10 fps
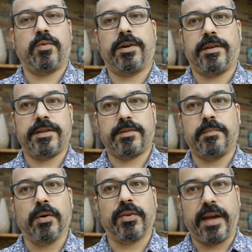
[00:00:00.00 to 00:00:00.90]
where there's
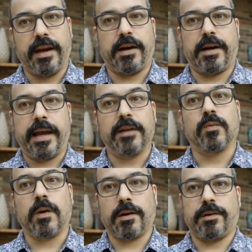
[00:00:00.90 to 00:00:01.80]
both air and
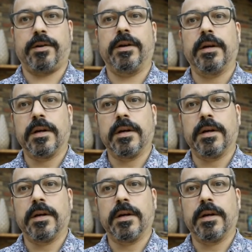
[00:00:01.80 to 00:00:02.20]
water